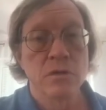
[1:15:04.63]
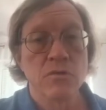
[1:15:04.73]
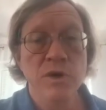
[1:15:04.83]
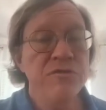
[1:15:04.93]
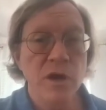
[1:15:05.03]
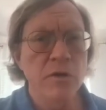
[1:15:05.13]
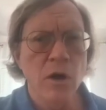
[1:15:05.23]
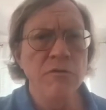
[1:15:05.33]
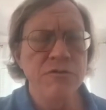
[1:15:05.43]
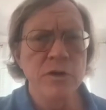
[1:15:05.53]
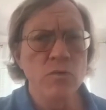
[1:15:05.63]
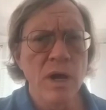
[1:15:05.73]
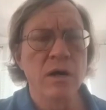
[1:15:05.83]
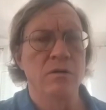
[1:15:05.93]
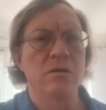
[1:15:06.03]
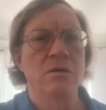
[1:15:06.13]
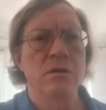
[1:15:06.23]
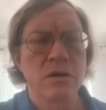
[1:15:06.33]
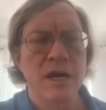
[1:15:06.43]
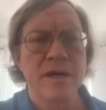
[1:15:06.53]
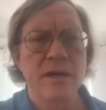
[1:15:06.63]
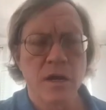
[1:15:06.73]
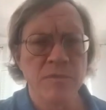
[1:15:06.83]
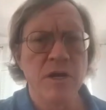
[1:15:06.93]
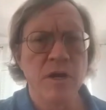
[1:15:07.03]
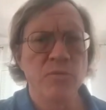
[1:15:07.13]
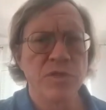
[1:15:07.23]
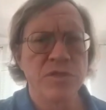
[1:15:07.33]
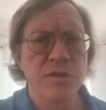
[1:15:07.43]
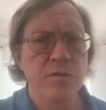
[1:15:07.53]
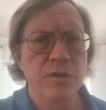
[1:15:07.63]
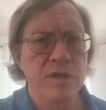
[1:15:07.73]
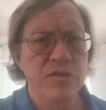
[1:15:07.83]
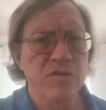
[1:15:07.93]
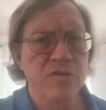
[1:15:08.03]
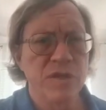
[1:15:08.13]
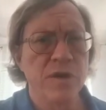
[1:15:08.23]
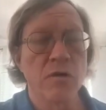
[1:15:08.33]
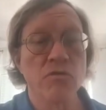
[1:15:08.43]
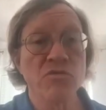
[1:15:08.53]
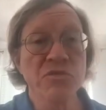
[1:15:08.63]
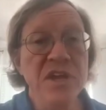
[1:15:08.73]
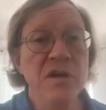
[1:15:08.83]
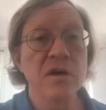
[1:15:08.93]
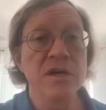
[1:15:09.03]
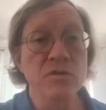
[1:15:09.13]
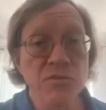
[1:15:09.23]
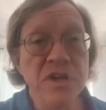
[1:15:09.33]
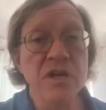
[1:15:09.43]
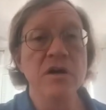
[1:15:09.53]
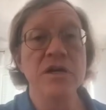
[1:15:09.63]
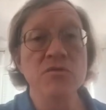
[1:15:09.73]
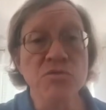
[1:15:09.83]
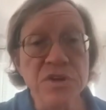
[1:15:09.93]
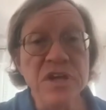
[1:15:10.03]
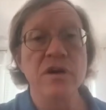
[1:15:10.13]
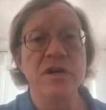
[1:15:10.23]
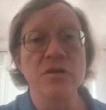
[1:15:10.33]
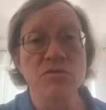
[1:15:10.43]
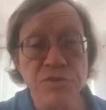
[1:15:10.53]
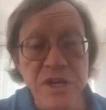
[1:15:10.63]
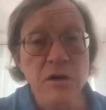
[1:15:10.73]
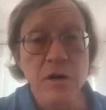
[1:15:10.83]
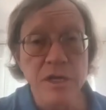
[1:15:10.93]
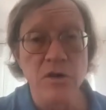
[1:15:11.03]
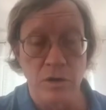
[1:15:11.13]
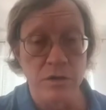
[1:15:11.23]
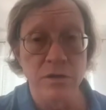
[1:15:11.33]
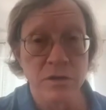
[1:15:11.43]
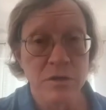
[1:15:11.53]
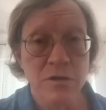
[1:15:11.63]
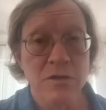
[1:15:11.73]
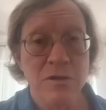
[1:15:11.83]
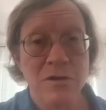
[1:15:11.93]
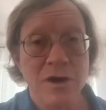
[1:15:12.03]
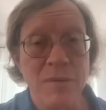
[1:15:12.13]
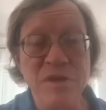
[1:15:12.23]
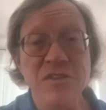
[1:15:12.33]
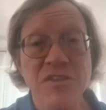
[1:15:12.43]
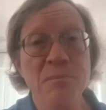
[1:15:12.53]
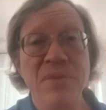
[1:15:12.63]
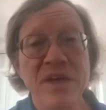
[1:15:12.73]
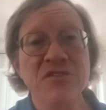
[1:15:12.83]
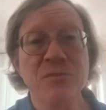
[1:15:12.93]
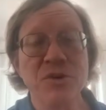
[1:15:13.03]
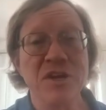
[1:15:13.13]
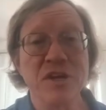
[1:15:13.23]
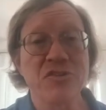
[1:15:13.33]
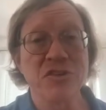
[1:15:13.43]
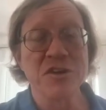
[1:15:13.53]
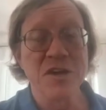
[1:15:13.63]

we've done awfully well at coming up with theories that are really, really, really, really good. I mean, the best prediction